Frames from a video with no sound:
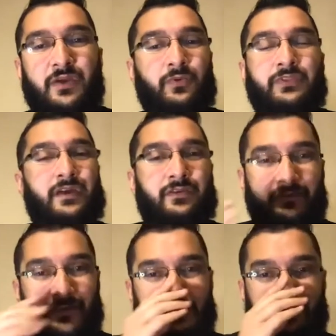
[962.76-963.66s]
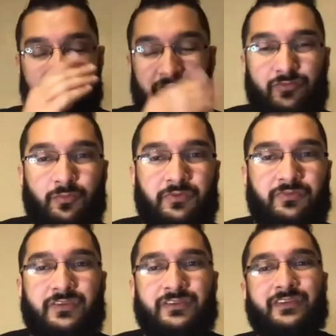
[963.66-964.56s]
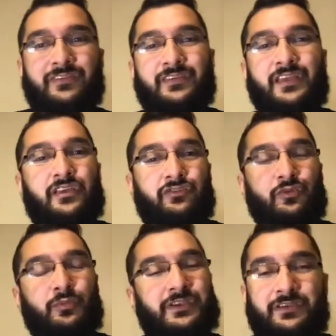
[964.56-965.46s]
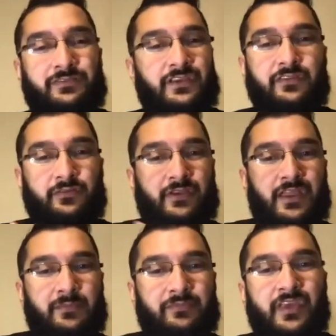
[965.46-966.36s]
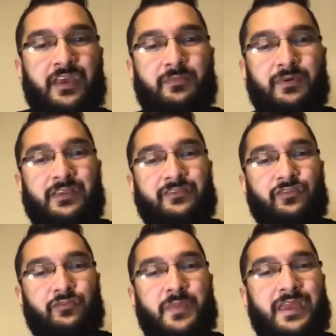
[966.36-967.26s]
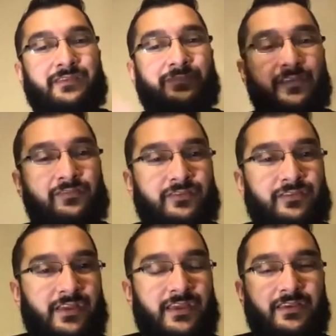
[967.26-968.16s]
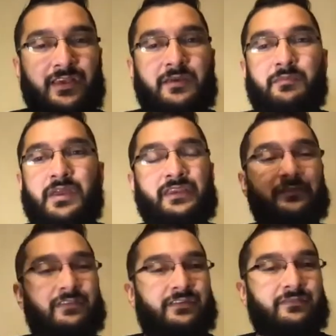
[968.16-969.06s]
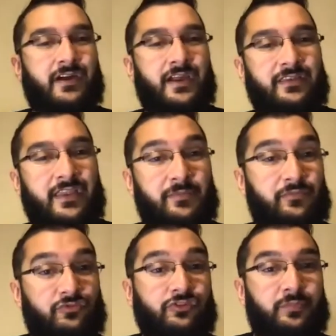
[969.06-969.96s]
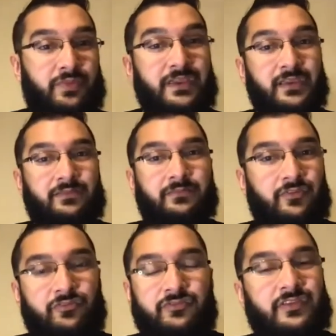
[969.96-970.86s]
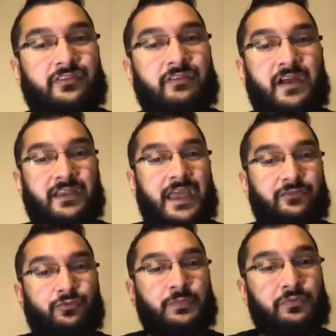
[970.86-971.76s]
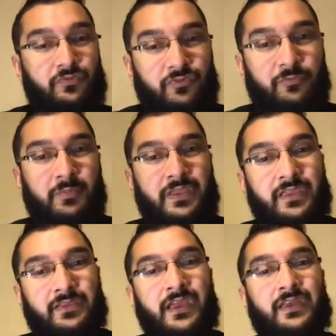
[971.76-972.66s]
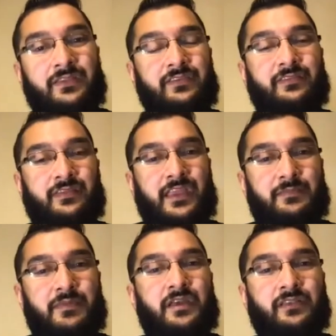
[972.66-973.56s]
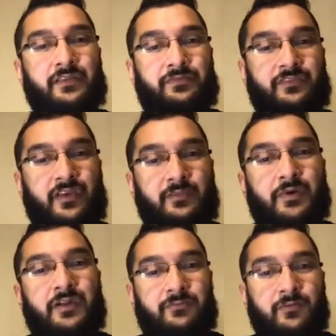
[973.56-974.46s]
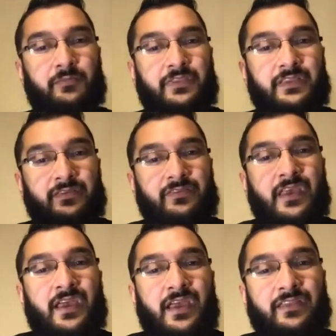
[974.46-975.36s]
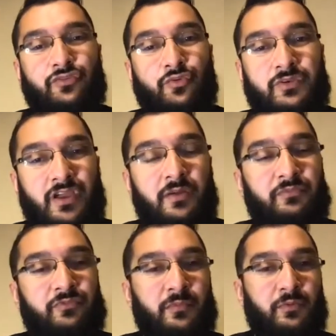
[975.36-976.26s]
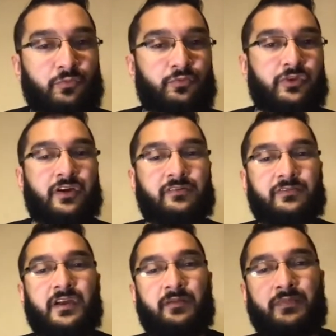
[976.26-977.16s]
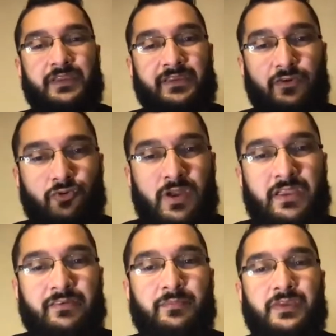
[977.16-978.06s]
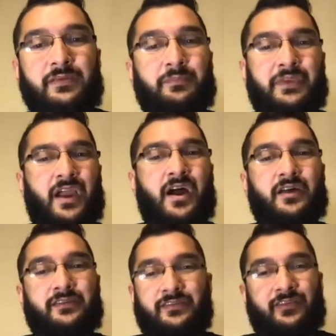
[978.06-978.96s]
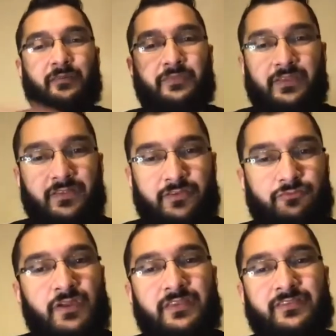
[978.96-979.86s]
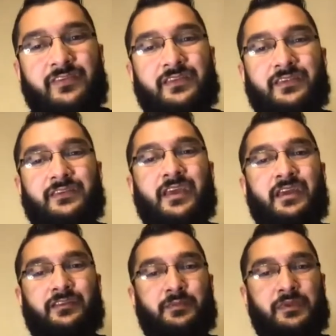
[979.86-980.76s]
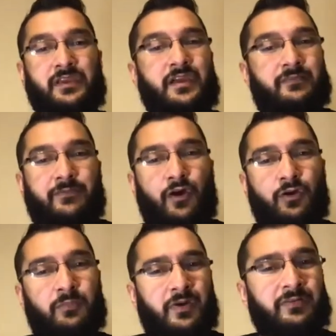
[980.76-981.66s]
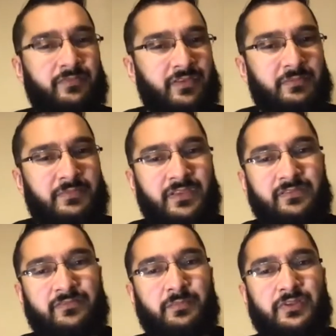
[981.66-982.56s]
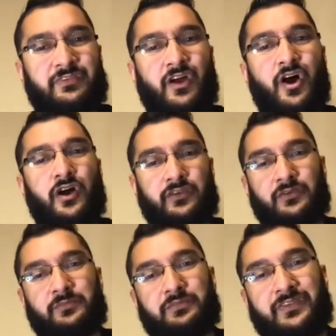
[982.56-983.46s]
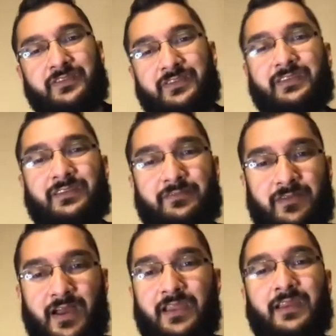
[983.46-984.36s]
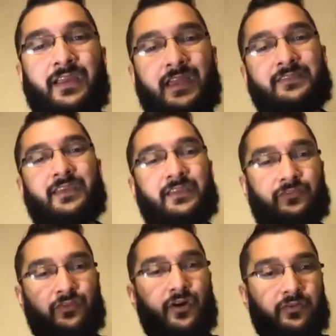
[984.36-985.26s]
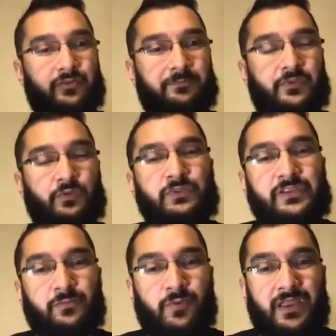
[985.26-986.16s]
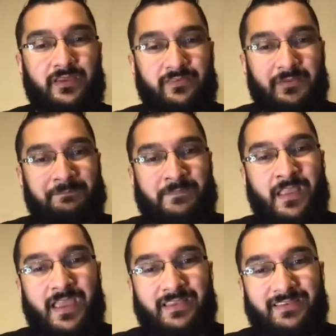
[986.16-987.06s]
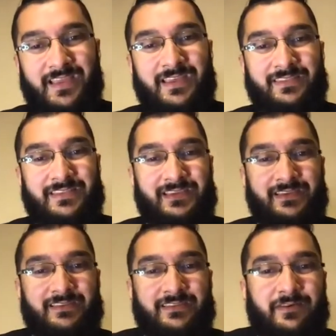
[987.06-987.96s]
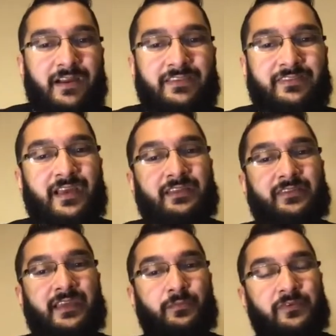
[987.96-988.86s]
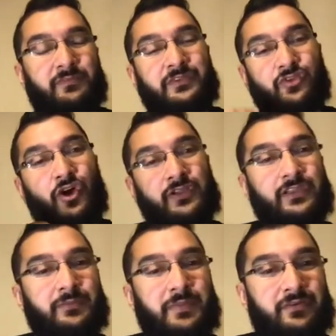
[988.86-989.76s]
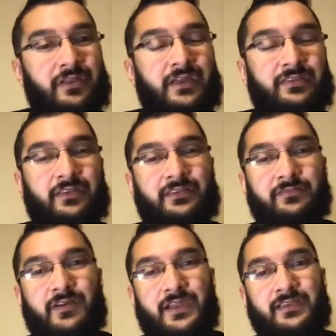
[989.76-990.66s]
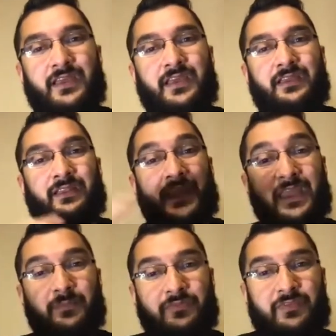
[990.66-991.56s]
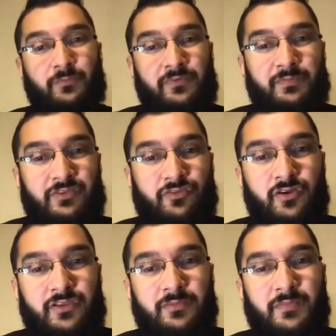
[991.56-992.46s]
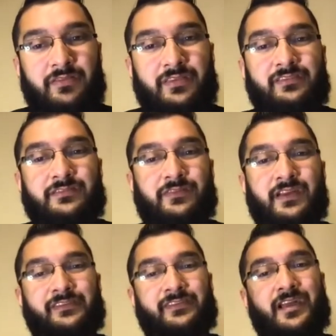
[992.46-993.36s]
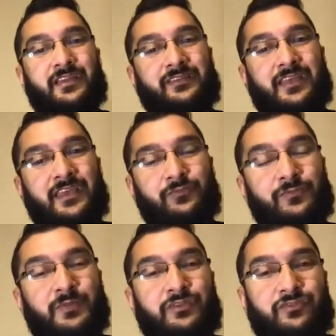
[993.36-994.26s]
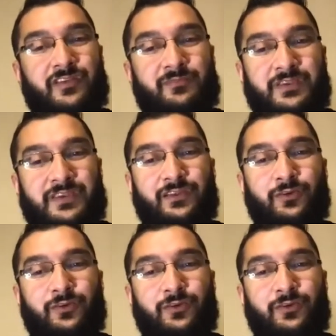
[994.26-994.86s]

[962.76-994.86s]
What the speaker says: without exception. And so we see this in so many of the other names, but it's just manifested in many of the divine names just being, just the divine attributes just being. This name lifts up from these. And so it comes from a root of being great, being beyond something, like transcendent, to be far above something, but to honor, to dignify, and to exalt, to really raise. And the divine signs that we've been talking about, the divine names that we've been talking about, these divine signs, as we've mentioned, have been